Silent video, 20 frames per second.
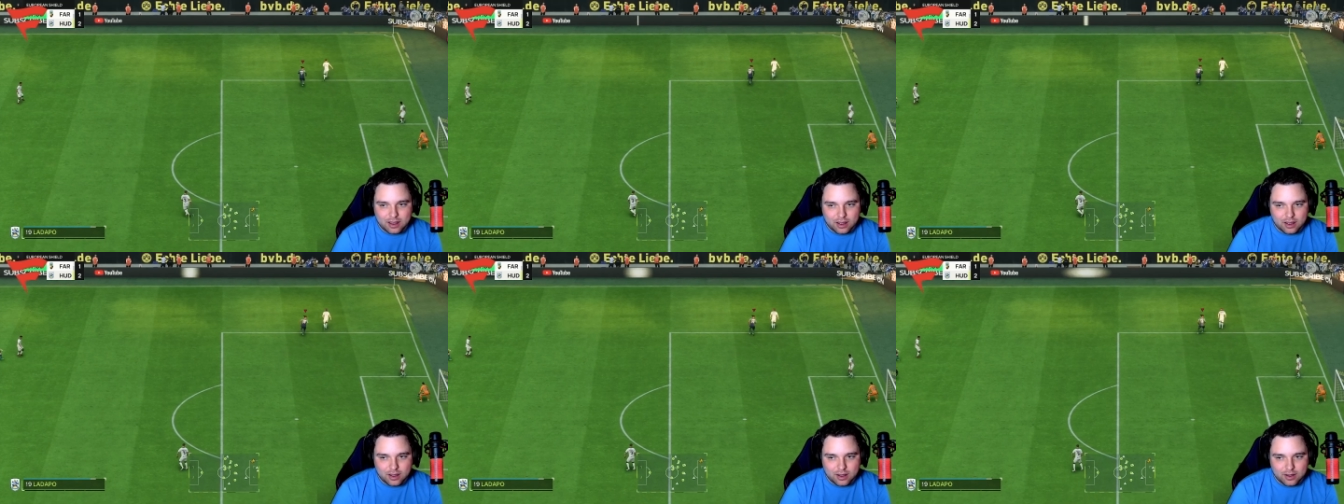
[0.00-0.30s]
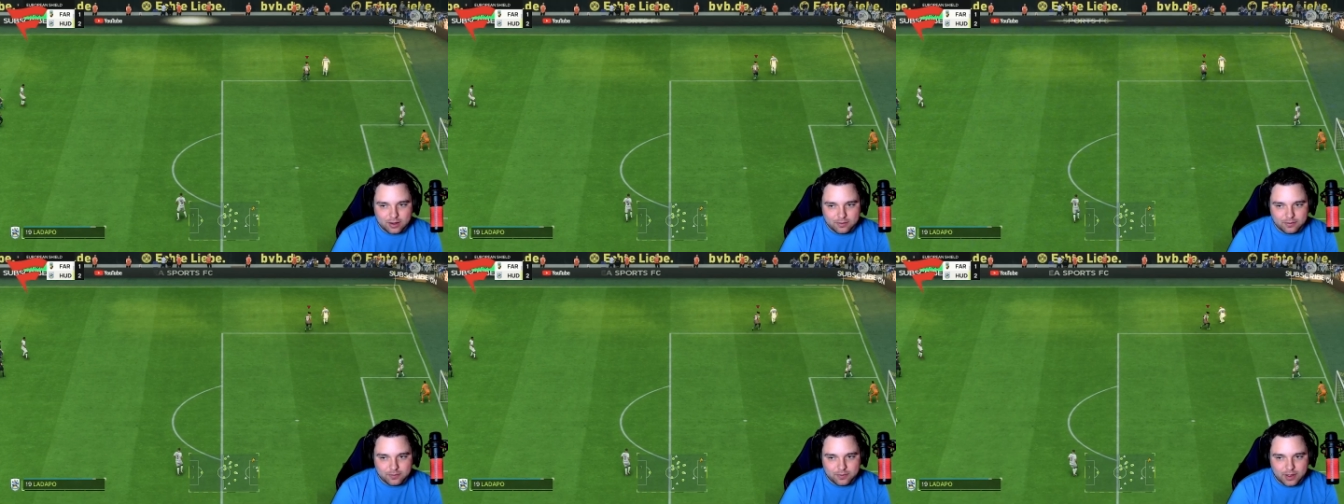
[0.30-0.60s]

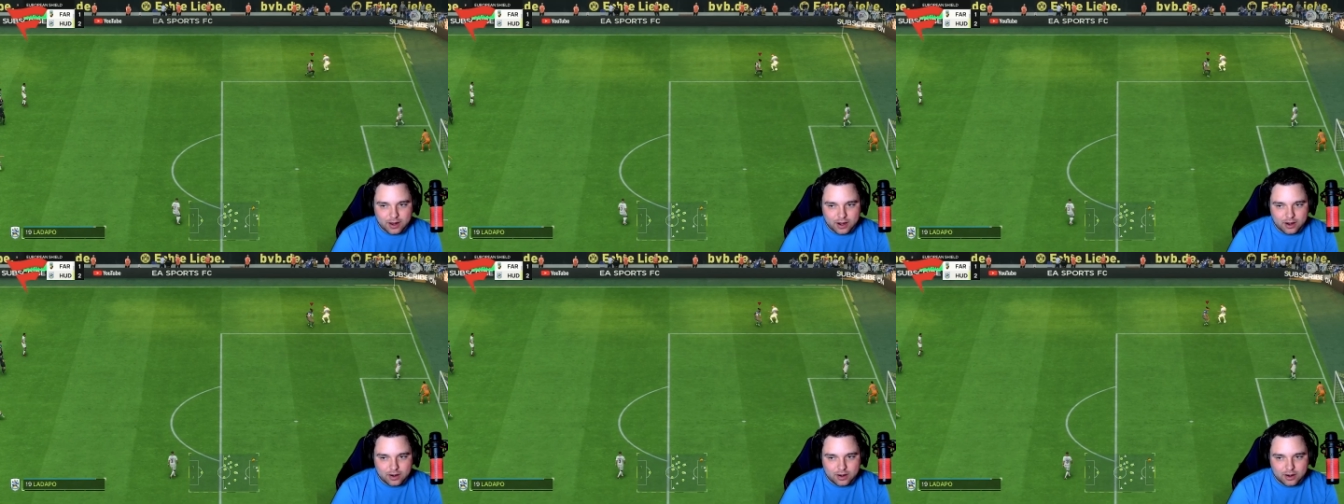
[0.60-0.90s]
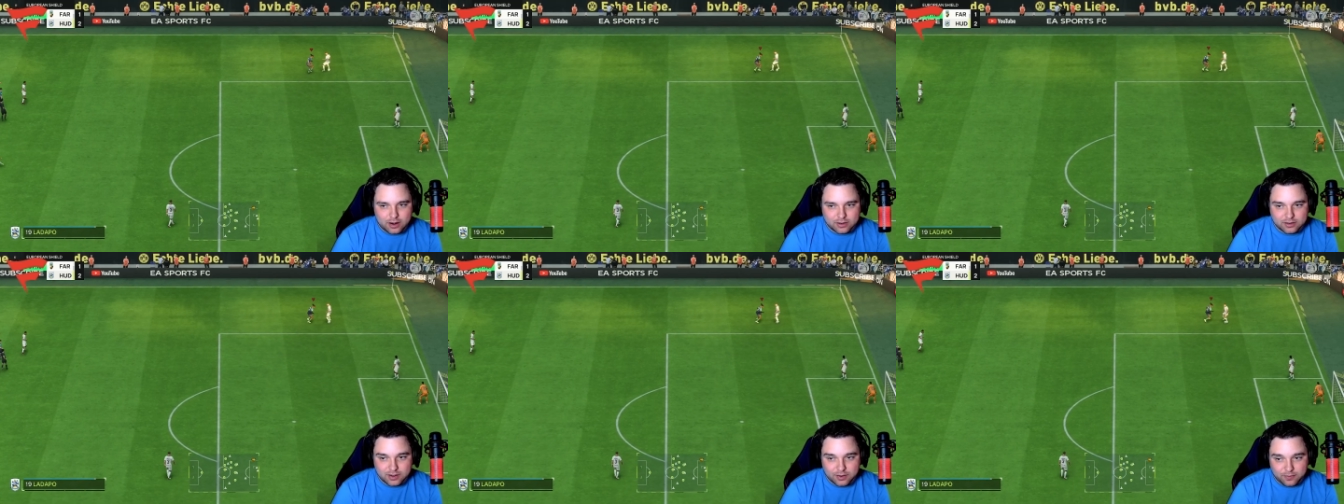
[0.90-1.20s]
of
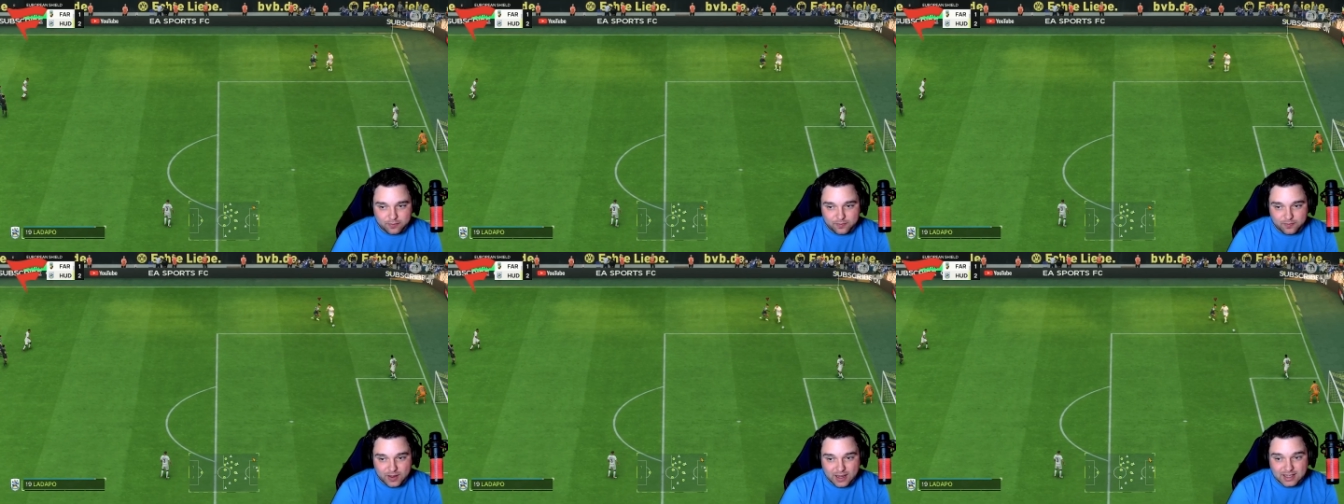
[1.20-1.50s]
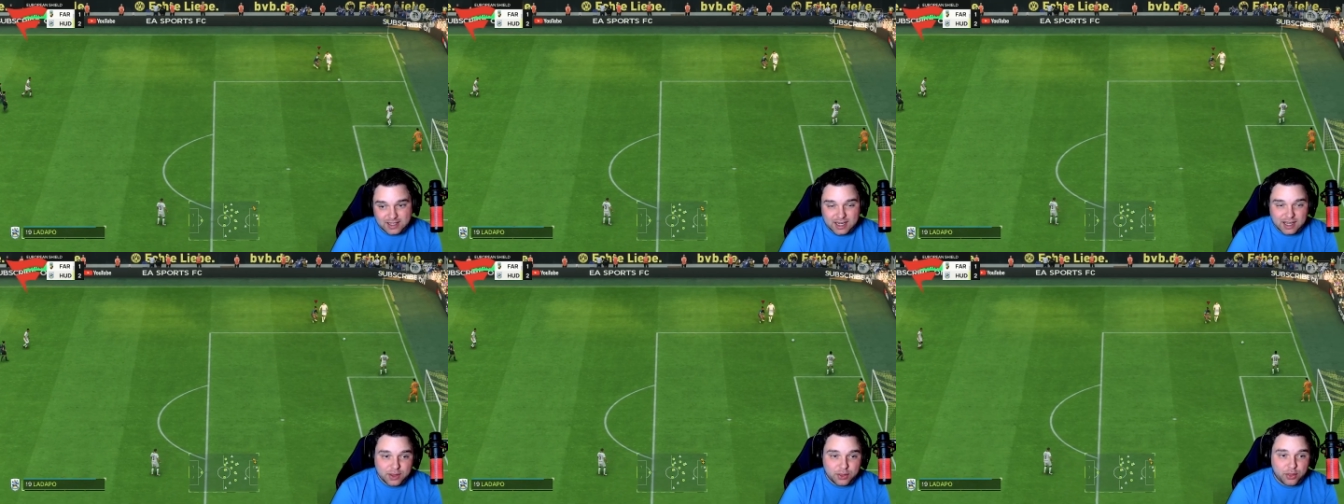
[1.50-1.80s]
their
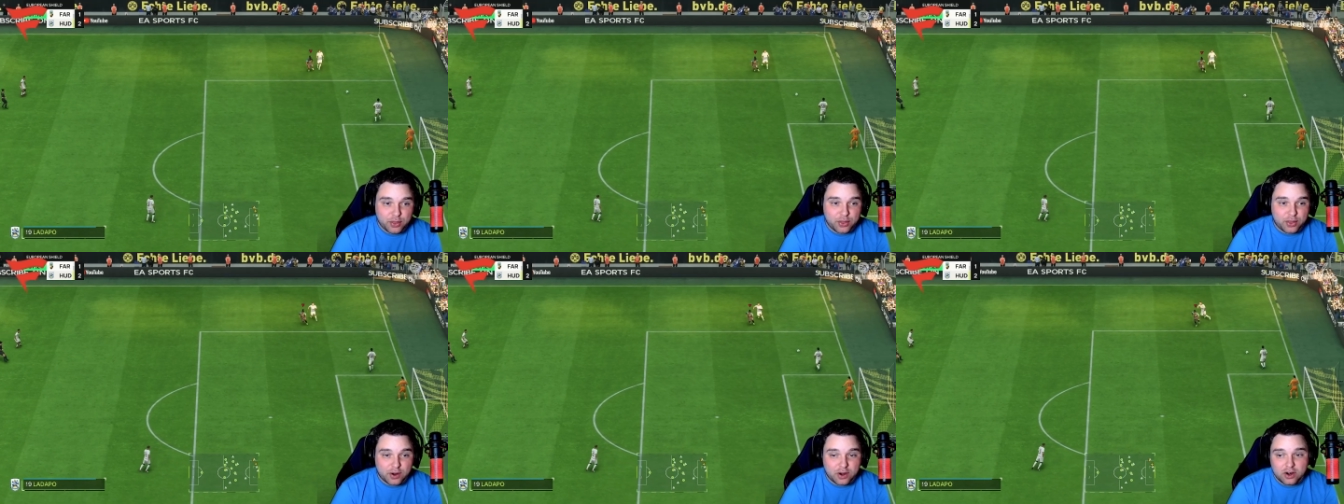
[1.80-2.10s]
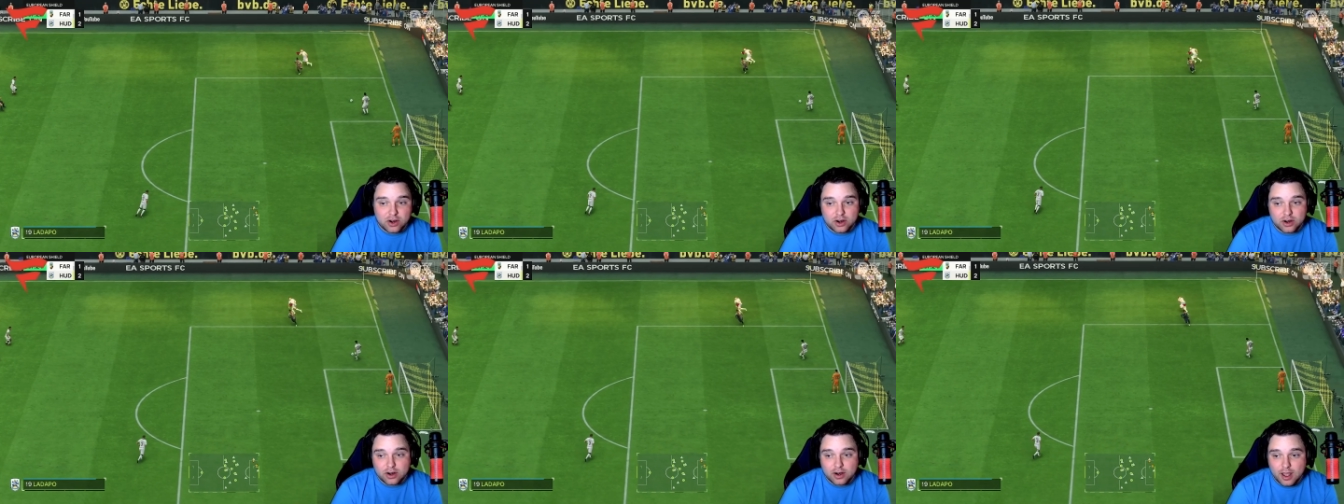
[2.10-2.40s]
defending
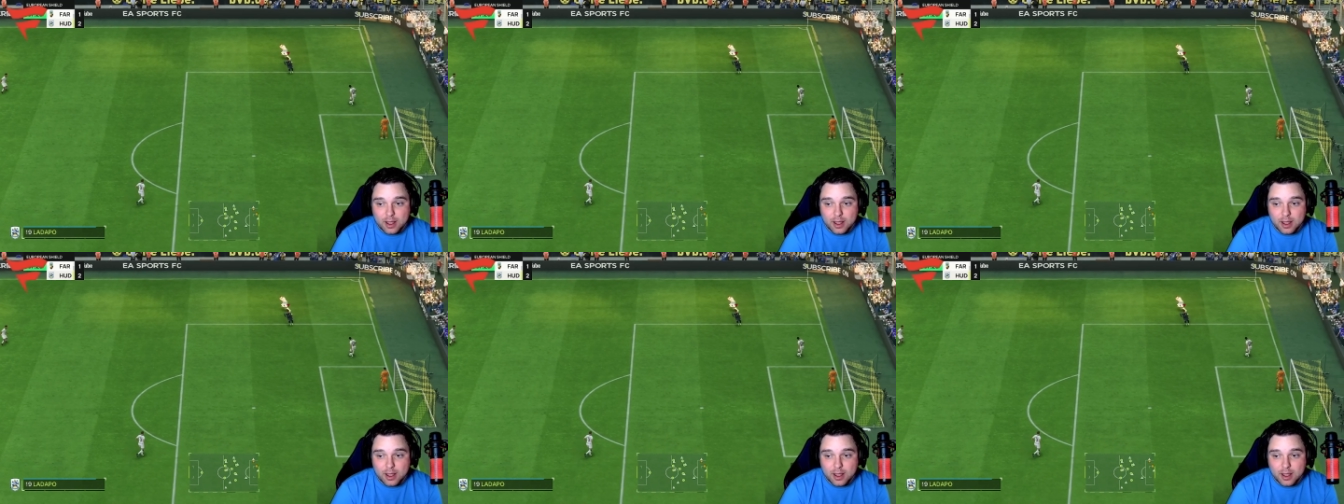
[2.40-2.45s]
third.